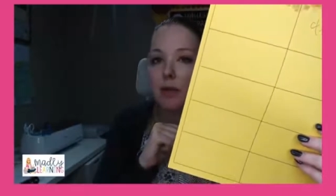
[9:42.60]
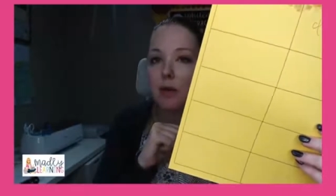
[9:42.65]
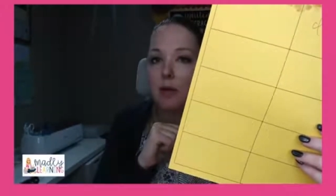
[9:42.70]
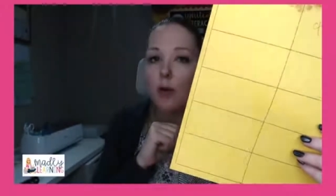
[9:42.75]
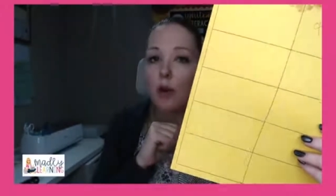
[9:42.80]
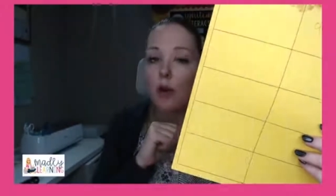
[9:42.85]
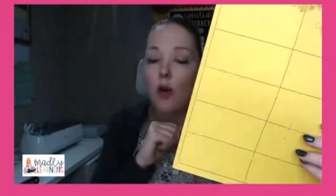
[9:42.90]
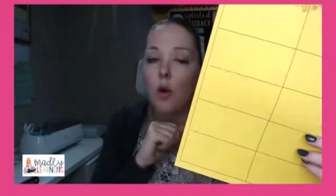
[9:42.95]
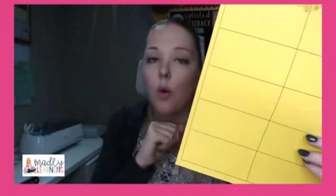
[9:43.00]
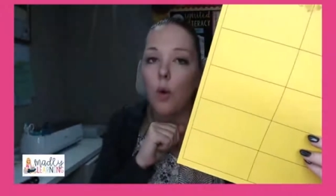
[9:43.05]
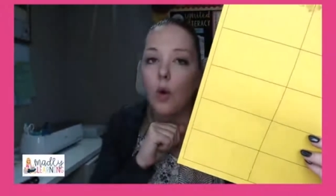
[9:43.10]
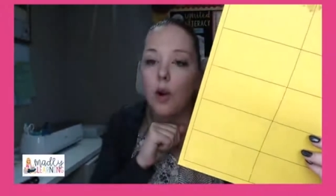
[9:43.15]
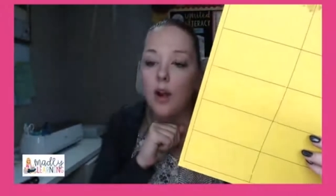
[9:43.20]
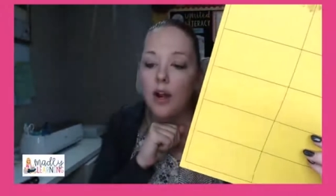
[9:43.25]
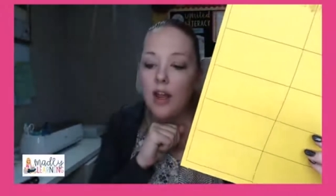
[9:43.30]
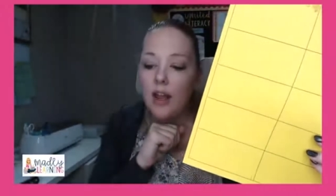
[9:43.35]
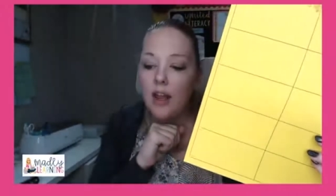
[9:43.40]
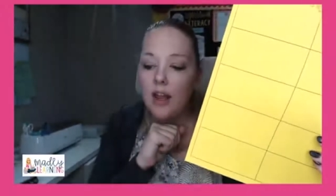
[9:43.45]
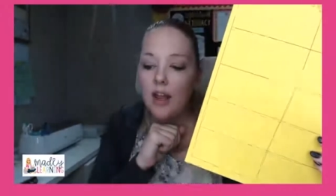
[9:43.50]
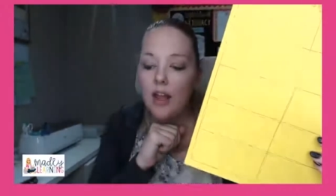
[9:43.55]

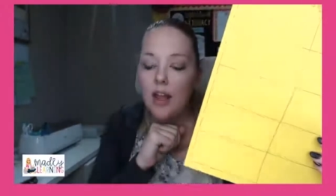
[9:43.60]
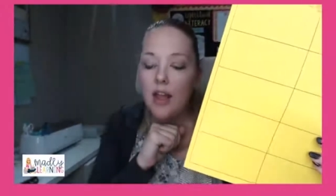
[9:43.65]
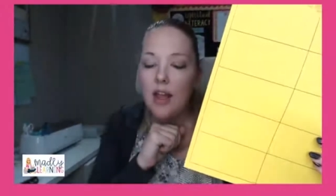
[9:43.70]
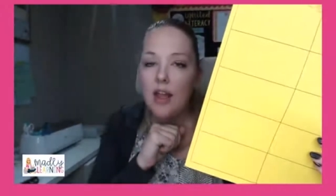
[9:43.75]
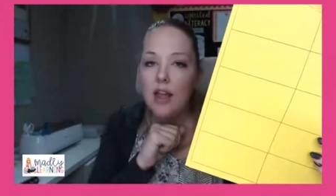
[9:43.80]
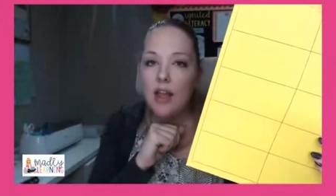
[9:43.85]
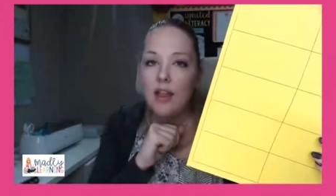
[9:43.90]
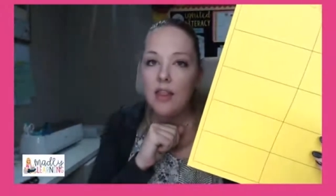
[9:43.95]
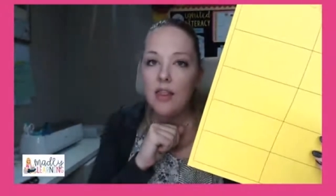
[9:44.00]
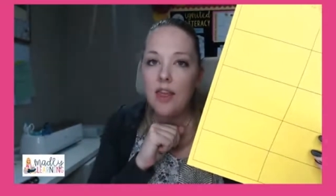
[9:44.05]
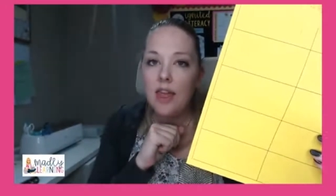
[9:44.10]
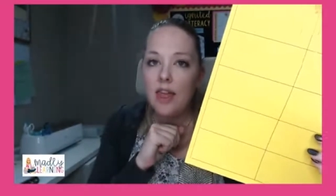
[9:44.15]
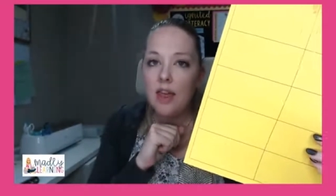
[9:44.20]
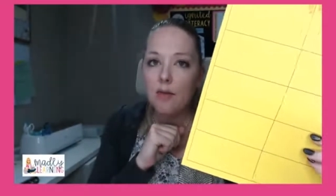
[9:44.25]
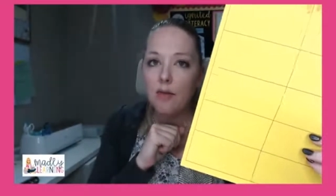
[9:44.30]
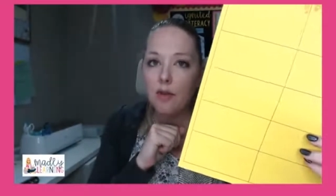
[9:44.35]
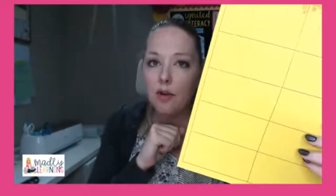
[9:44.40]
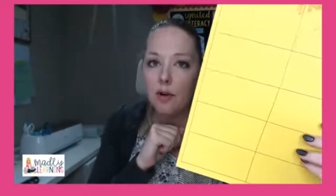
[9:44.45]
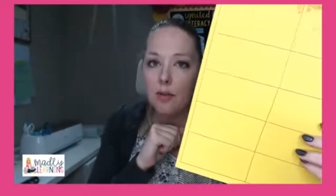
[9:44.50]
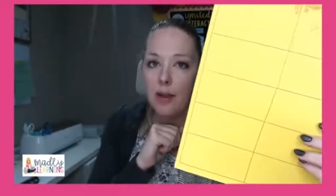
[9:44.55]
recording the
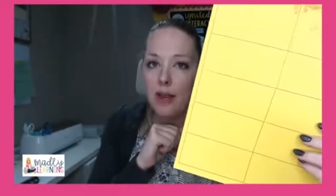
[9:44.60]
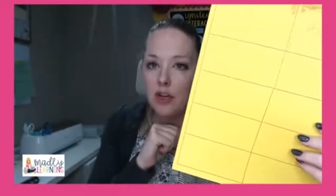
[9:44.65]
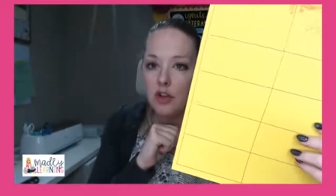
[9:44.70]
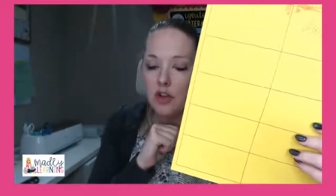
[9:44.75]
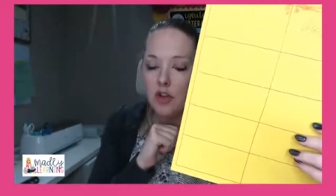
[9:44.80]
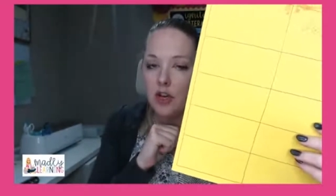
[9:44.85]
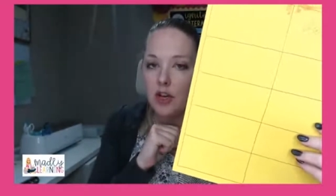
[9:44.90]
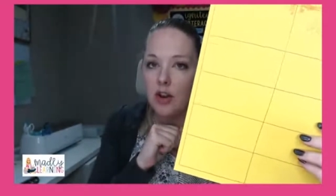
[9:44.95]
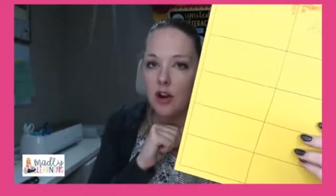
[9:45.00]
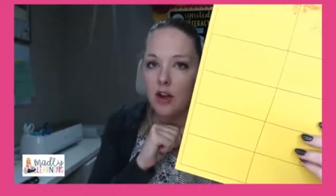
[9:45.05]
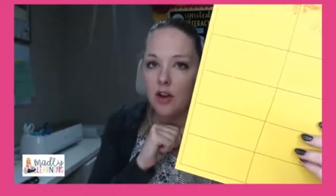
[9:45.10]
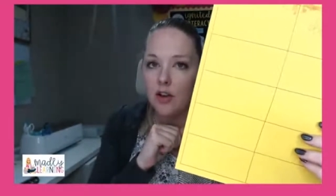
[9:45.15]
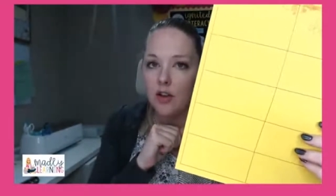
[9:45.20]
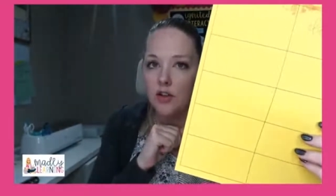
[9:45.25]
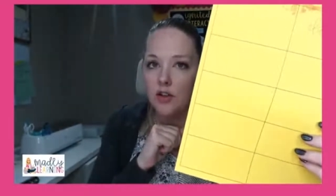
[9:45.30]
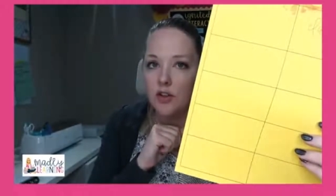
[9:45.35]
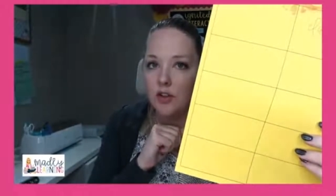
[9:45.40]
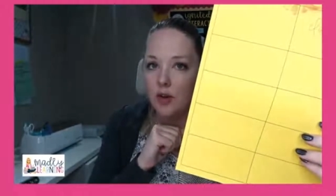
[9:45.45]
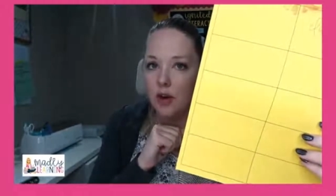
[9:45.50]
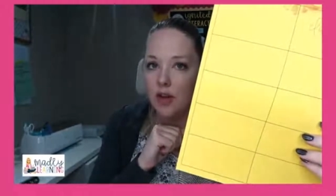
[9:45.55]
information on
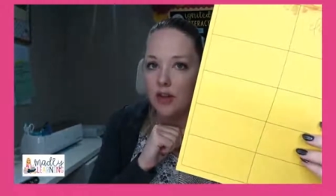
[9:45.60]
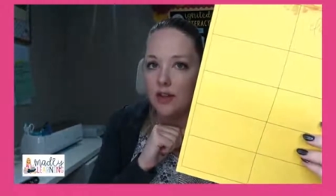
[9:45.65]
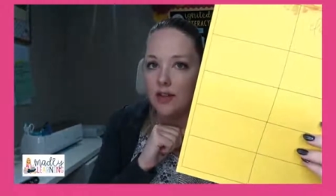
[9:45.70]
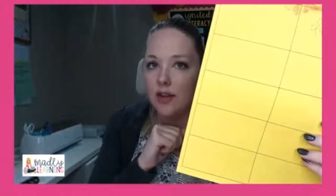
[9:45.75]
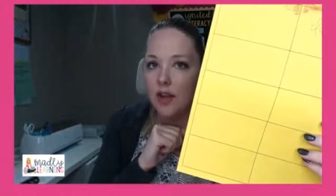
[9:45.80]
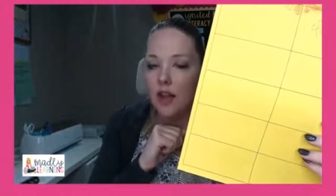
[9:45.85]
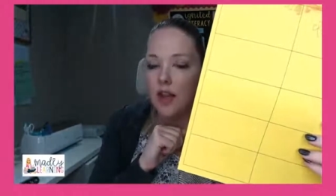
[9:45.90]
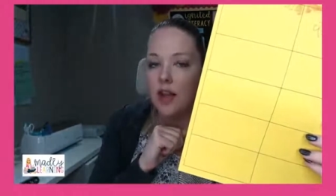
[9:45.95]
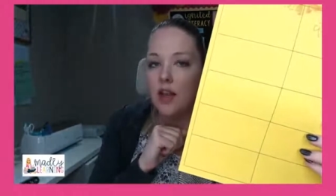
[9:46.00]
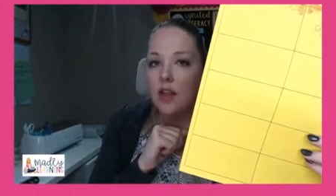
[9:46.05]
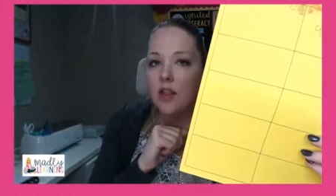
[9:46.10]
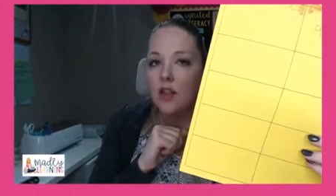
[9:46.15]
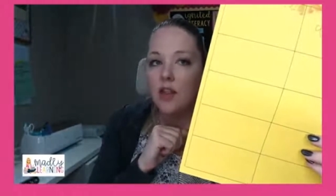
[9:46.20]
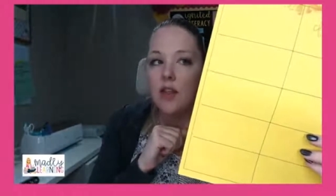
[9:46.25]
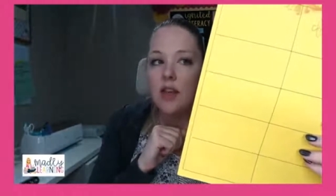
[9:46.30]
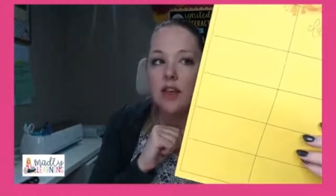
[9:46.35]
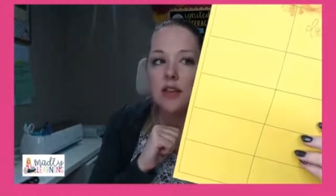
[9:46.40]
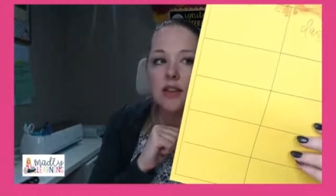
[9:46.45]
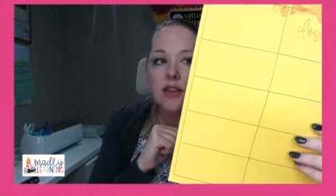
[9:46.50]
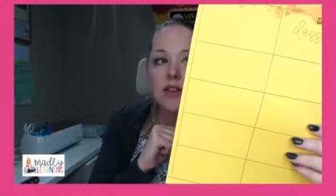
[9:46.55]
your students.
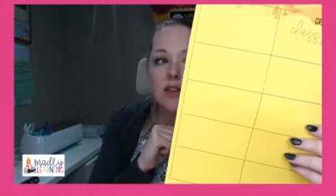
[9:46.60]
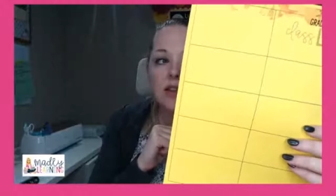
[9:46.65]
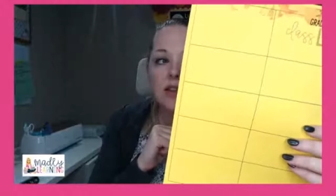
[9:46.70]
This